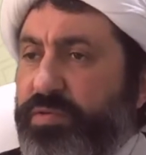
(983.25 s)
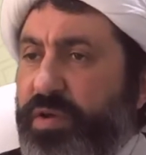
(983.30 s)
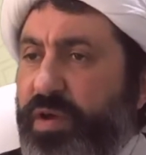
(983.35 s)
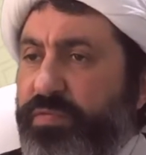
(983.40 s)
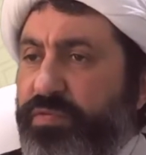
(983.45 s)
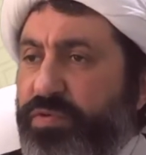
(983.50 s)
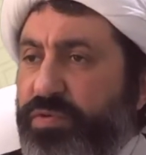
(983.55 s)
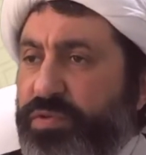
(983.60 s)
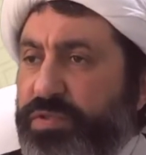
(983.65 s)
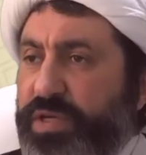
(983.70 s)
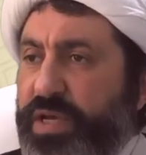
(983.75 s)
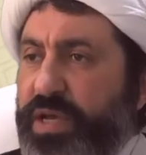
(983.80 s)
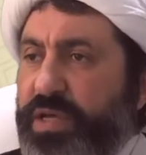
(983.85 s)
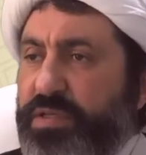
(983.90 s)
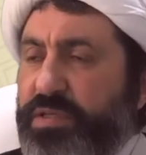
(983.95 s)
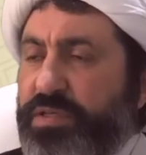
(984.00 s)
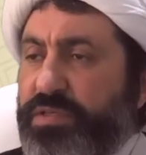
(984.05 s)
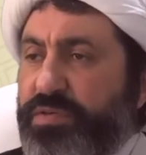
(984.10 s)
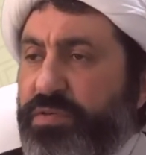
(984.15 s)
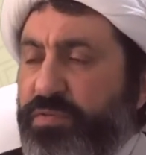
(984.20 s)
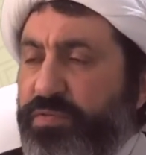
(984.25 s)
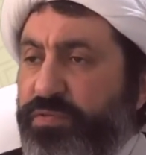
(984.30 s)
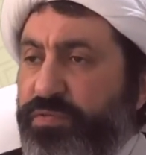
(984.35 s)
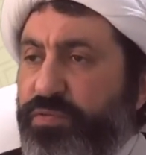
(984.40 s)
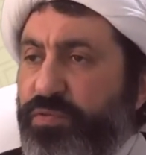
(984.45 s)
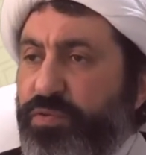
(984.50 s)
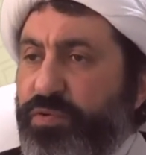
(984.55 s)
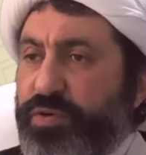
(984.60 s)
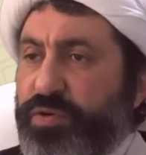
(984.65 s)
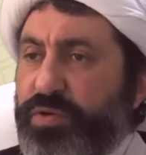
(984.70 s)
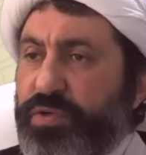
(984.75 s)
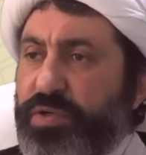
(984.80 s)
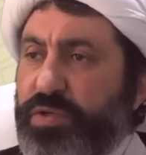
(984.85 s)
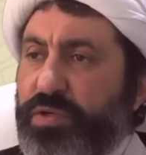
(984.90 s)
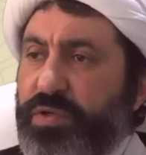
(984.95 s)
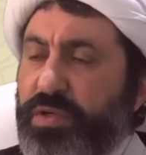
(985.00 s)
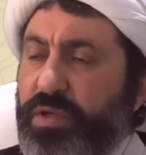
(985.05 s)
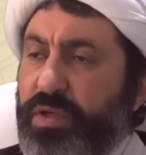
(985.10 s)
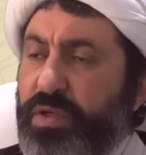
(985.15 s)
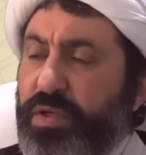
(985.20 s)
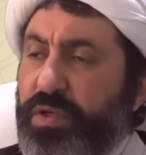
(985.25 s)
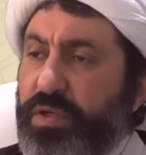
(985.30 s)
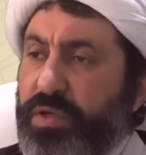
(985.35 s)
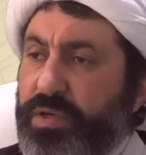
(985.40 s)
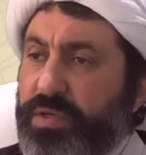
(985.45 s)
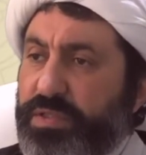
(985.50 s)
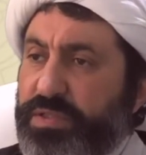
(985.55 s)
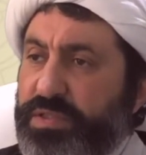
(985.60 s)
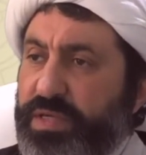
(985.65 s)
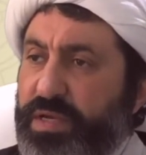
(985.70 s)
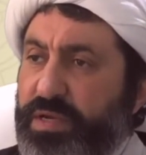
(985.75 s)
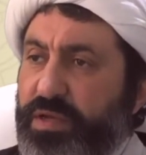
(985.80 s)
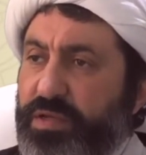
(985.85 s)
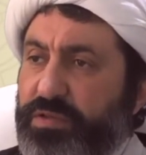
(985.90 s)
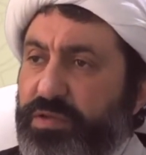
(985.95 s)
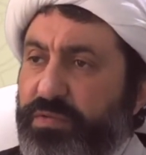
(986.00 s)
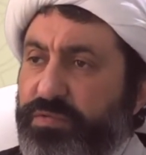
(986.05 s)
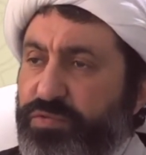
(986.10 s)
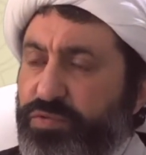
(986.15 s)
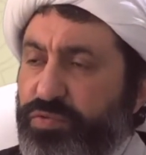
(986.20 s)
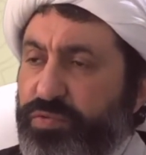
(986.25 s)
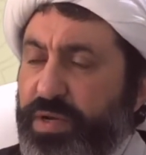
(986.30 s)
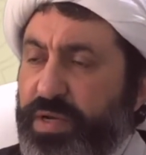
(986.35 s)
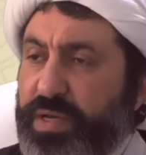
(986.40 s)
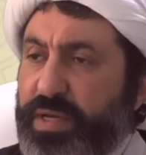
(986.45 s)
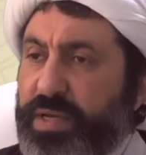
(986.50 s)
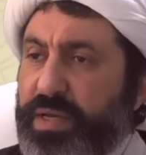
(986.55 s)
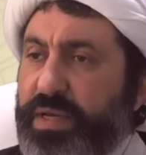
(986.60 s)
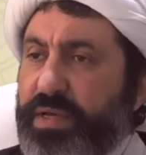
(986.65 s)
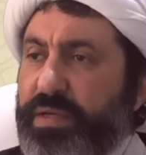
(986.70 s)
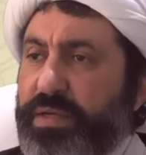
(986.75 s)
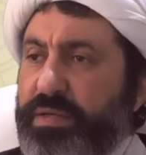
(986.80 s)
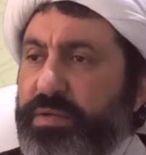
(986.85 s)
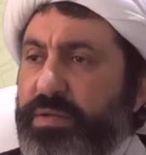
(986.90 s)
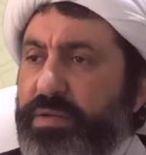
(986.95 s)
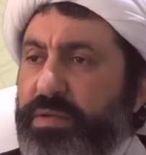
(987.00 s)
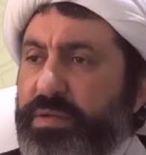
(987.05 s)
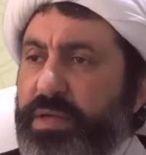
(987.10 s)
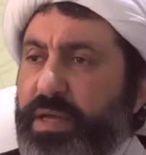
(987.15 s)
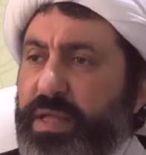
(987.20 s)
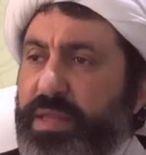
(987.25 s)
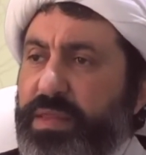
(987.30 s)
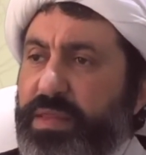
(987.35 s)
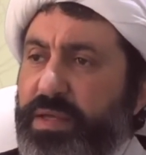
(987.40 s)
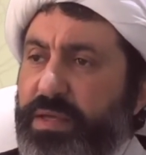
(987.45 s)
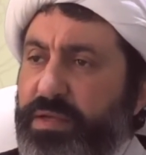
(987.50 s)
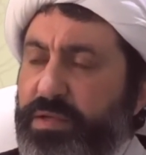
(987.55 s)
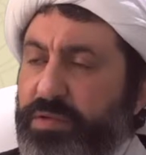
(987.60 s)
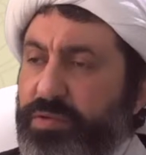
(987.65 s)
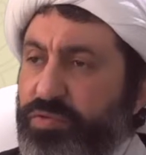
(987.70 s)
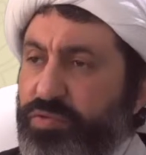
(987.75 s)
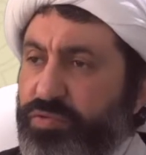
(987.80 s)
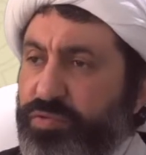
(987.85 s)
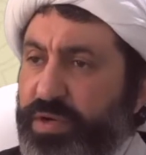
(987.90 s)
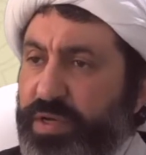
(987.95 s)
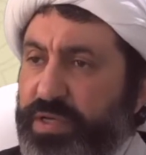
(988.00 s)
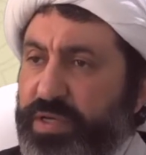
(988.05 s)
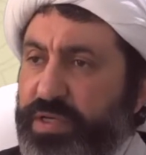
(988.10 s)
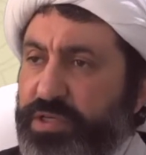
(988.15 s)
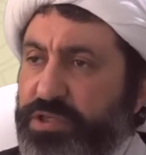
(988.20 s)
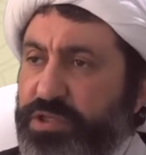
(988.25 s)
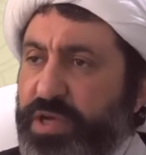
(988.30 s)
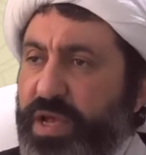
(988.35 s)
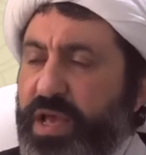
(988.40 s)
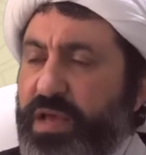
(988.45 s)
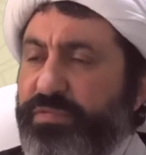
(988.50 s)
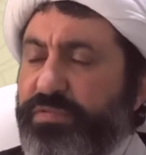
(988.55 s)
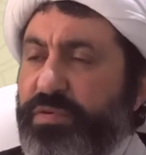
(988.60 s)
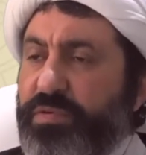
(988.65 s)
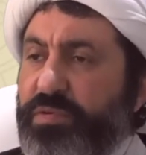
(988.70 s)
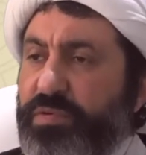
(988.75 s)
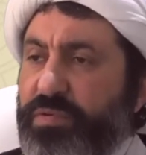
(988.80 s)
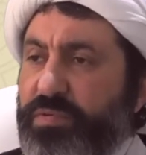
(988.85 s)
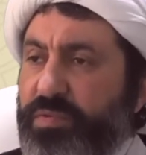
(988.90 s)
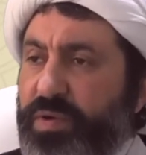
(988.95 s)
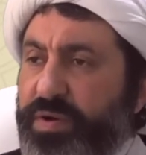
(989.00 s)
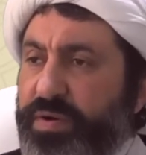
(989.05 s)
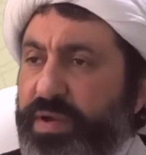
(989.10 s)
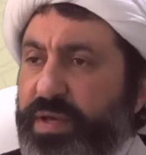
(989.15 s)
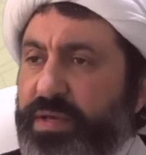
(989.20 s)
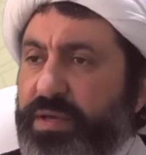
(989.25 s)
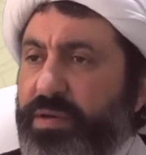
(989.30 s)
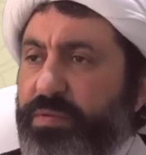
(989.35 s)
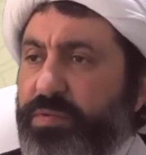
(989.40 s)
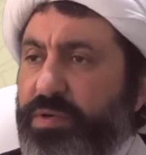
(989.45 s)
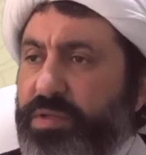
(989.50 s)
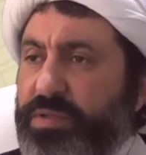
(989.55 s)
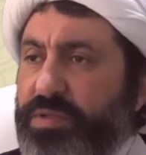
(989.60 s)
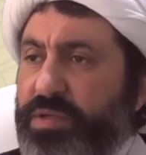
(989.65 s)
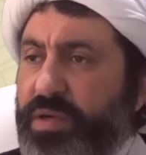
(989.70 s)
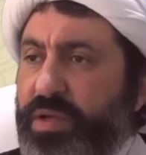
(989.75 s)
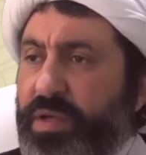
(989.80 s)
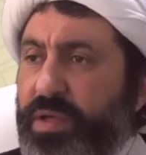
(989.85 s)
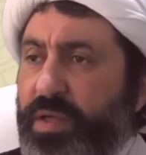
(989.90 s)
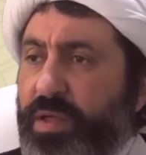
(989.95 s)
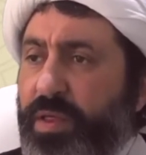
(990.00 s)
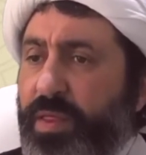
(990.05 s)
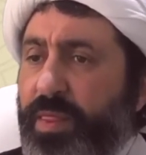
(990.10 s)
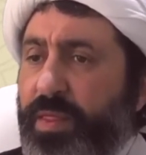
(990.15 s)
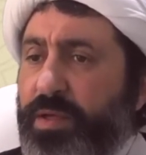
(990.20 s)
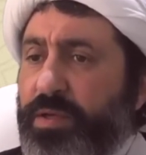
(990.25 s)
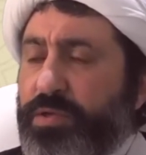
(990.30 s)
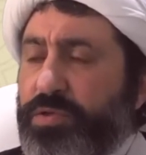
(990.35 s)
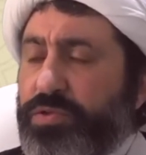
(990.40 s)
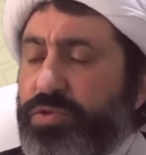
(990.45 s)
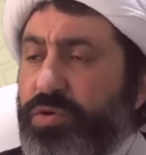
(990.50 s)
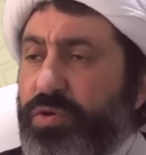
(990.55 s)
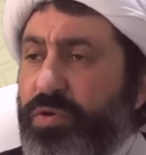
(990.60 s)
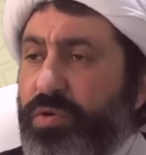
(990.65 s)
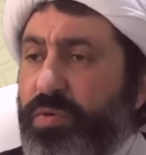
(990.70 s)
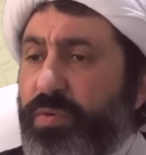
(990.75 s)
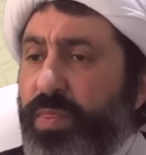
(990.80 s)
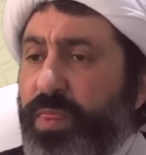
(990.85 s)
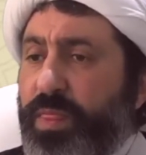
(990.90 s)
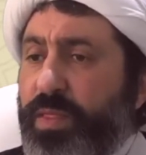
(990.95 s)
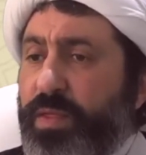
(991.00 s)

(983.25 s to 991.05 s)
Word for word: Of course, eight is four salat of two rak'ah and then two rakah shaf, one rakah witr. So